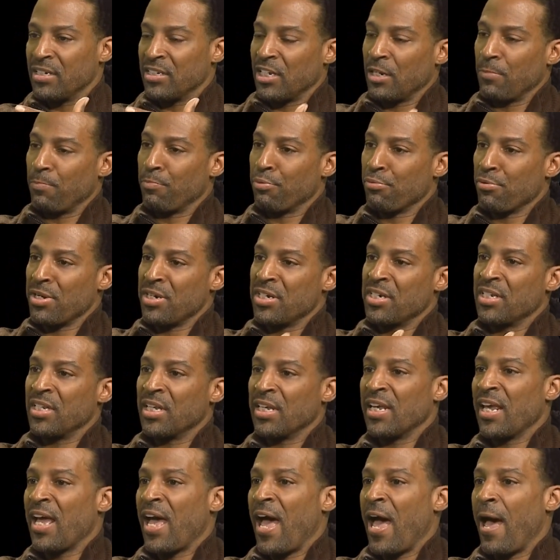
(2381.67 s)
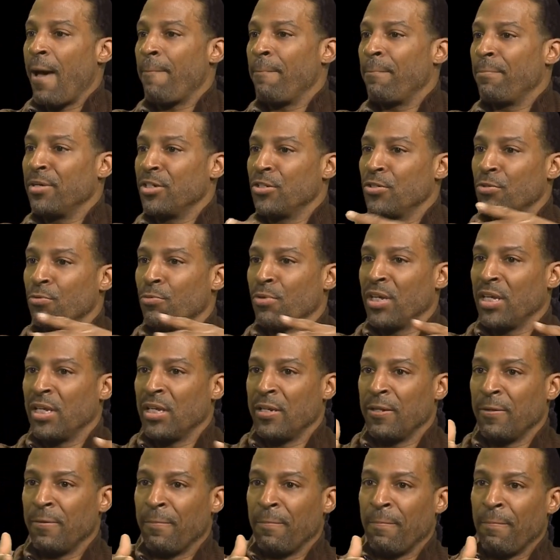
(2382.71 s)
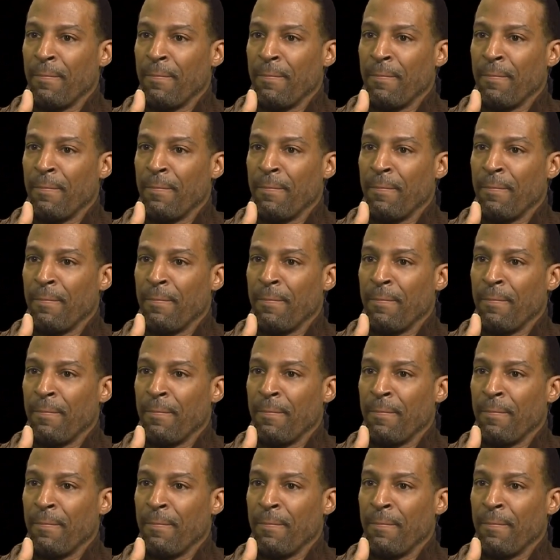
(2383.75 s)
it bridged the gap between